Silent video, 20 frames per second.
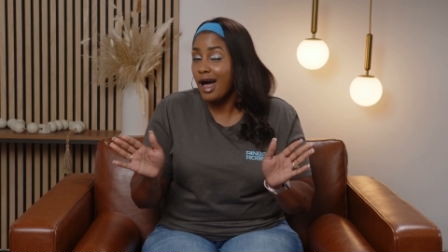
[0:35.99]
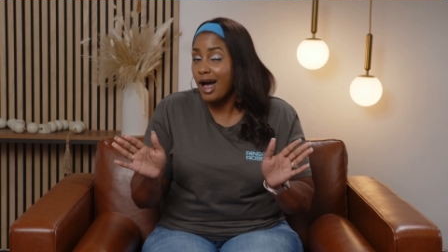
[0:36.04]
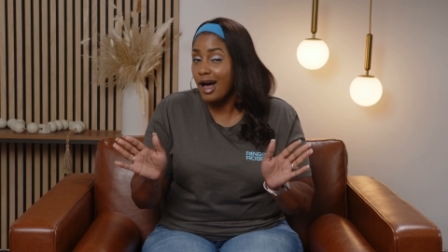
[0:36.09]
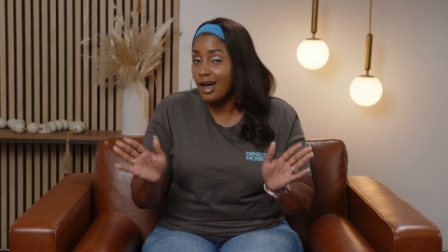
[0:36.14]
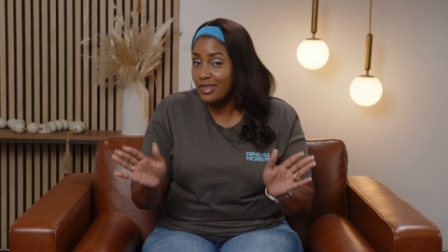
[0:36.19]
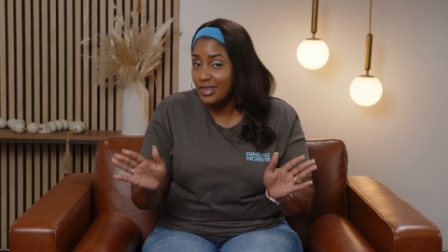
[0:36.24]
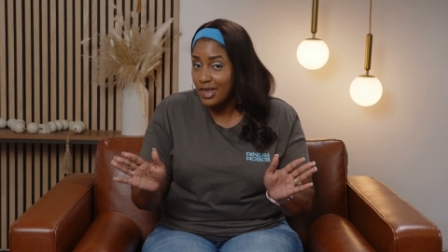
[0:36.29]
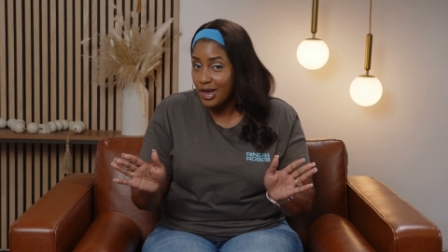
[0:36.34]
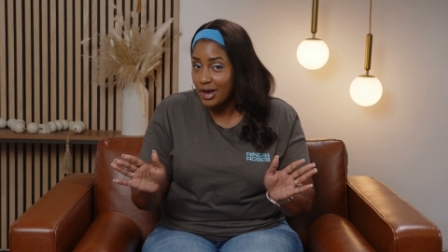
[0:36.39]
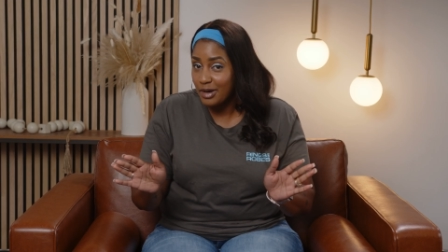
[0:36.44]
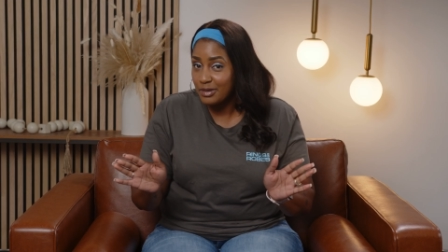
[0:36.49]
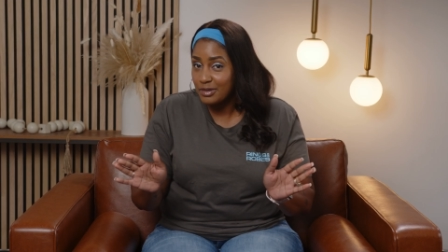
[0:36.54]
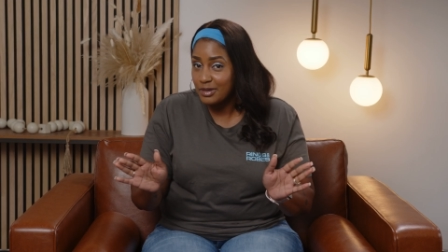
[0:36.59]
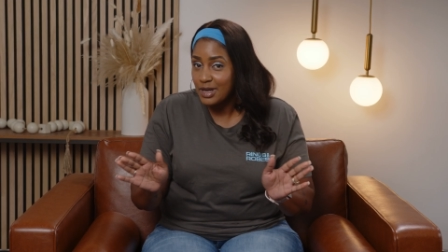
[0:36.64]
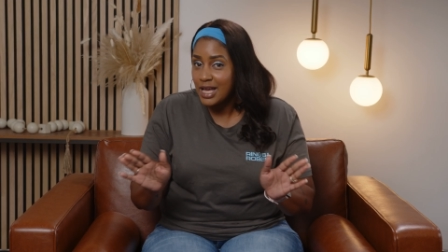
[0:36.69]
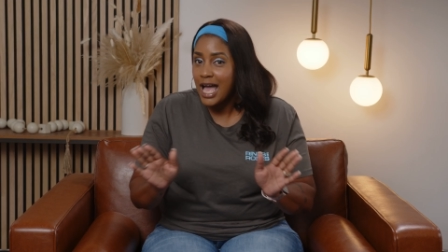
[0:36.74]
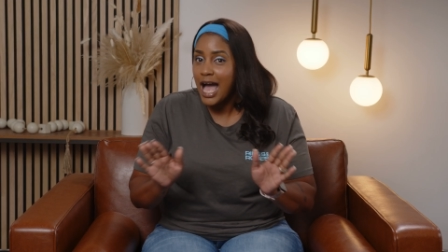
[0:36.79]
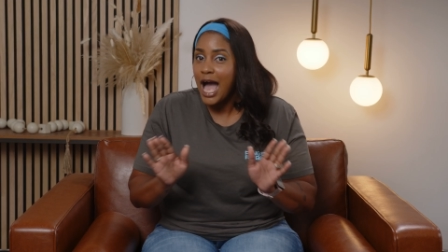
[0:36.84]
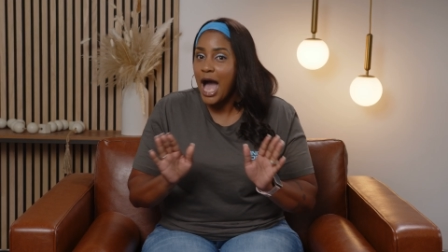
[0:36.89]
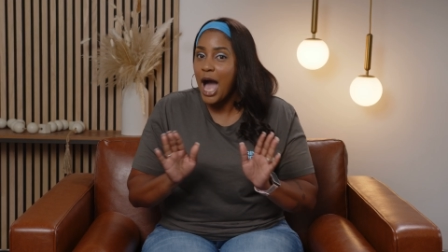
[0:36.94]
although
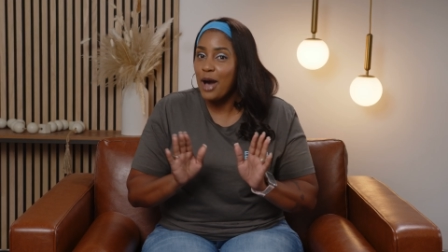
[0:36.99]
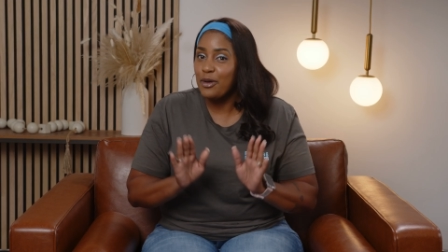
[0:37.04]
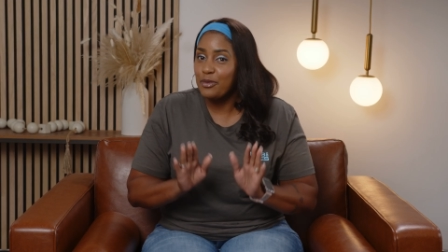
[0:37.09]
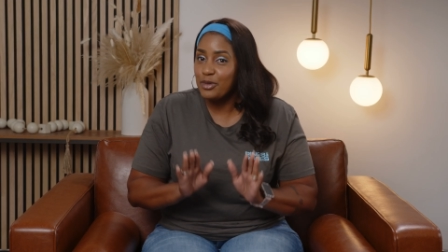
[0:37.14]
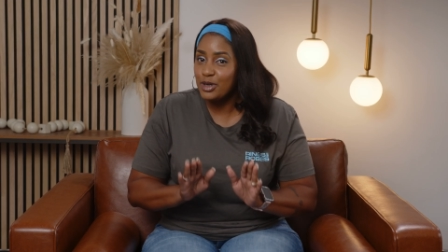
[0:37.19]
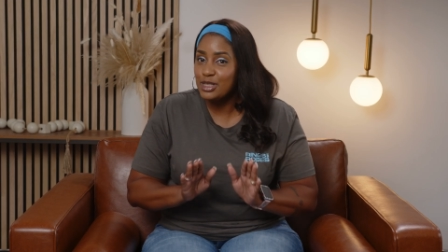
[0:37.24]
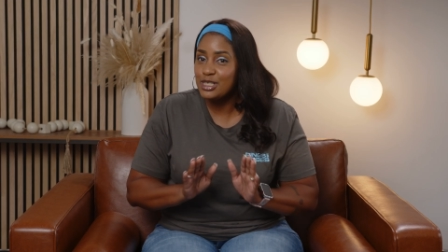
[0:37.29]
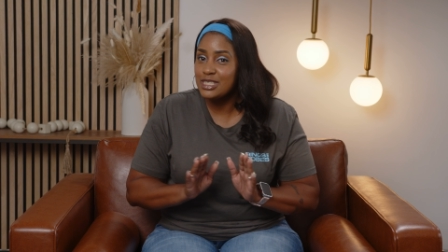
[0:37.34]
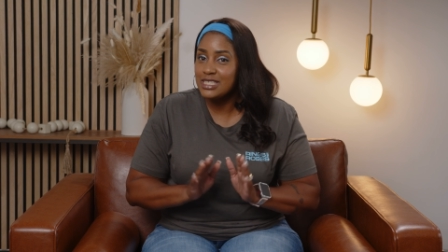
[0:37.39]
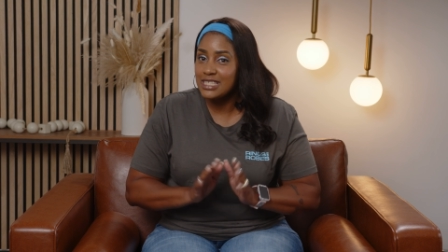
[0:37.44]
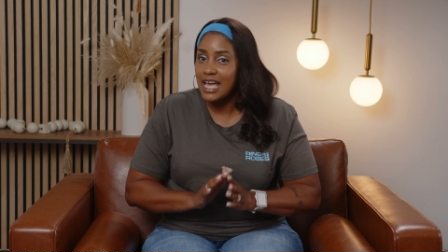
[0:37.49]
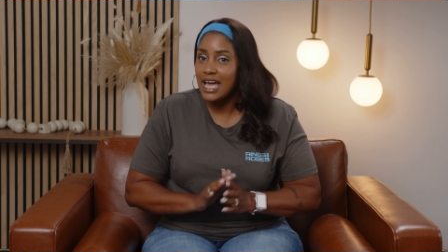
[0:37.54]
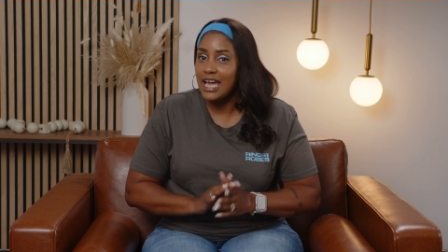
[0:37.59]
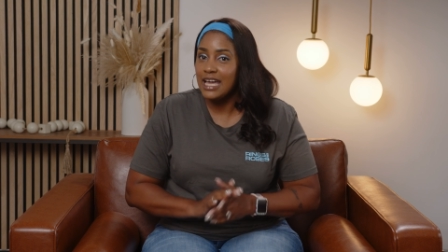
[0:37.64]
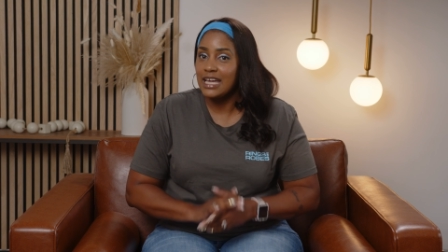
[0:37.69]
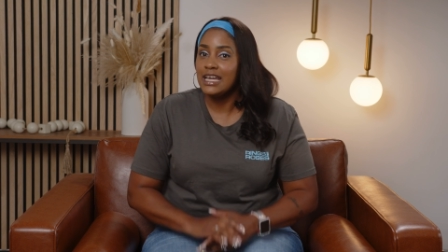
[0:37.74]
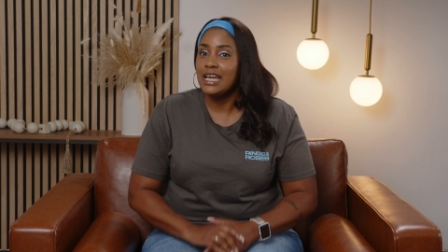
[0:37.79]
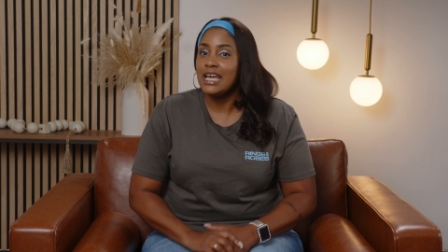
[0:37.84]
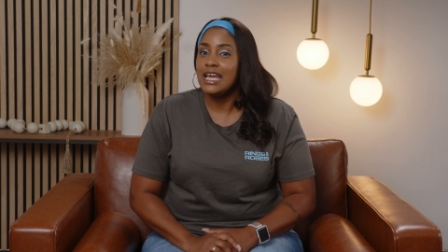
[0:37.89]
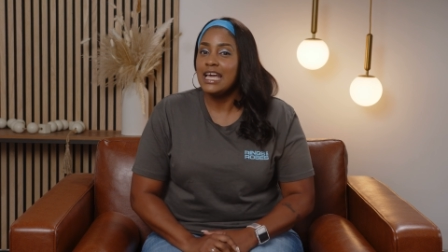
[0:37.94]
I will
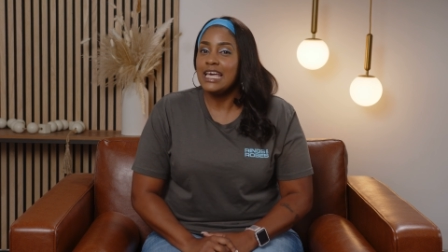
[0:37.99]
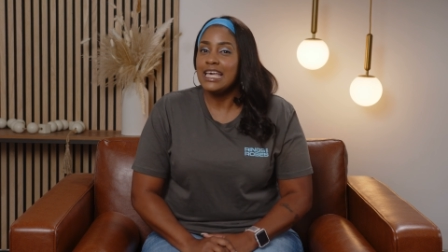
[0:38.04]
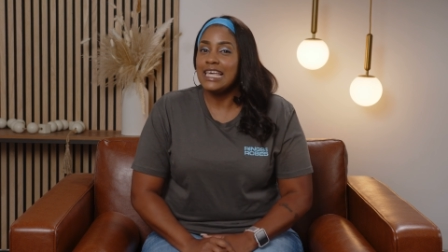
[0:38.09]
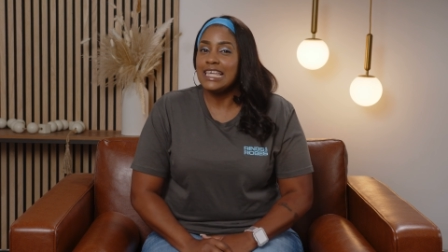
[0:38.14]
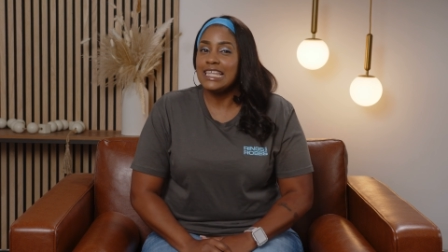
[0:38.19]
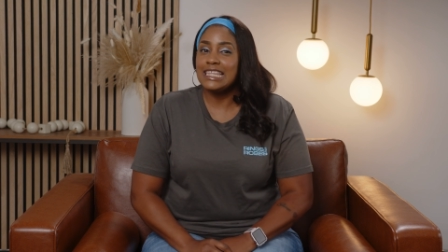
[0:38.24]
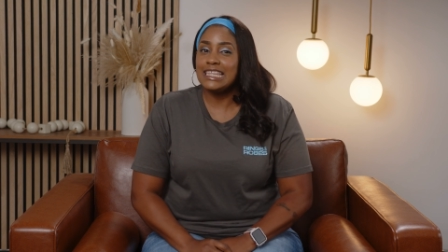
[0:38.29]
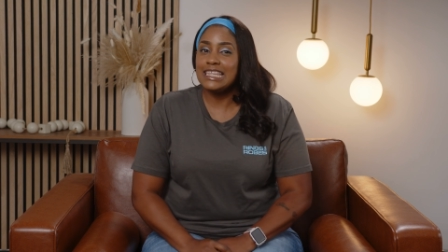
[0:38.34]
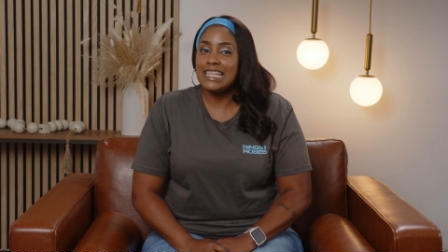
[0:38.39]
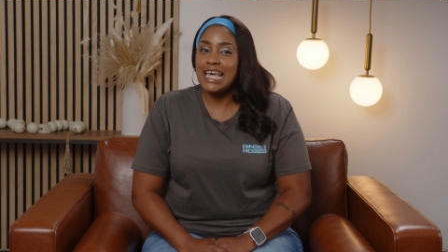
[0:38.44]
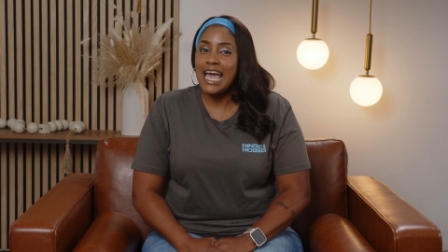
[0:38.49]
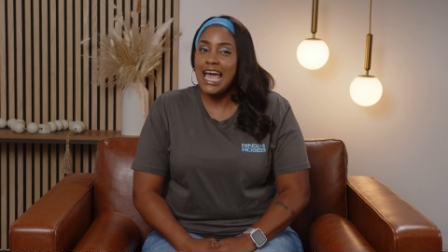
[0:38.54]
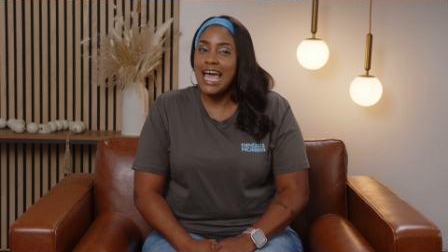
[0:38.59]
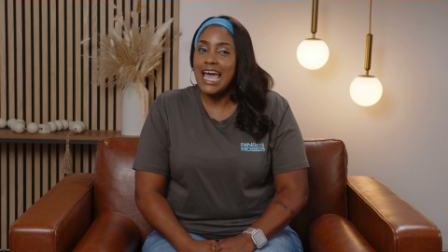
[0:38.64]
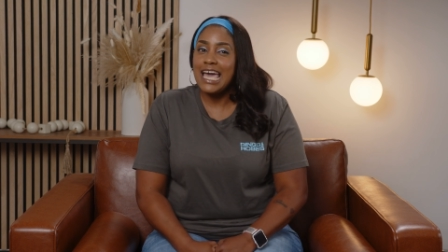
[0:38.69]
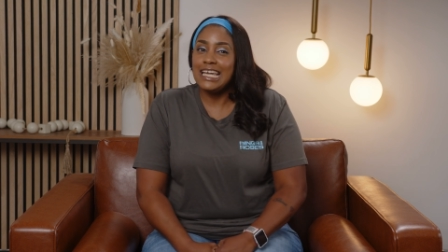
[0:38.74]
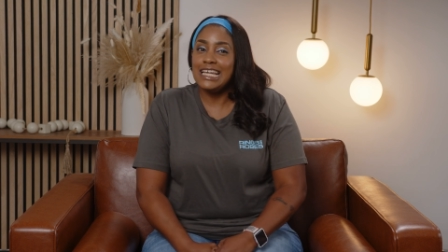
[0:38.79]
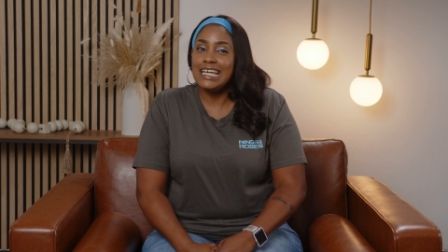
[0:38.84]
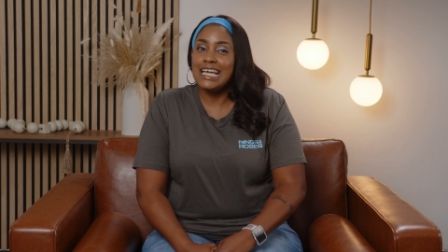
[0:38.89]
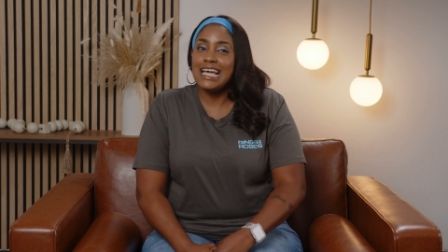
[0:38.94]
say
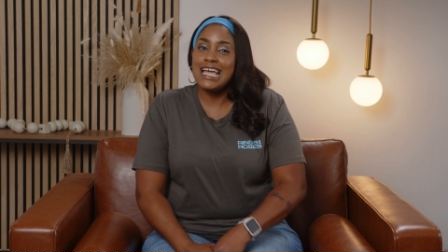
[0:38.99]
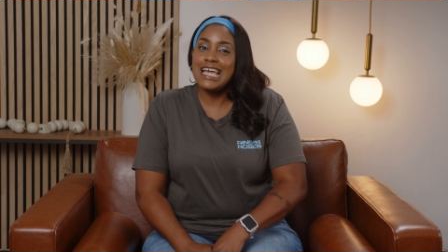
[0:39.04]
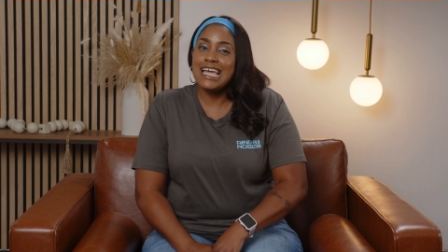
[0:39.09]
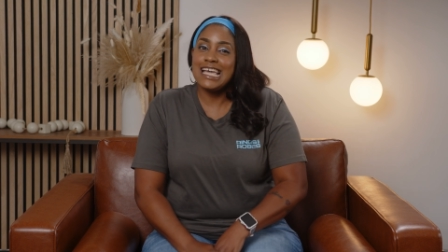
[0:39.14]
that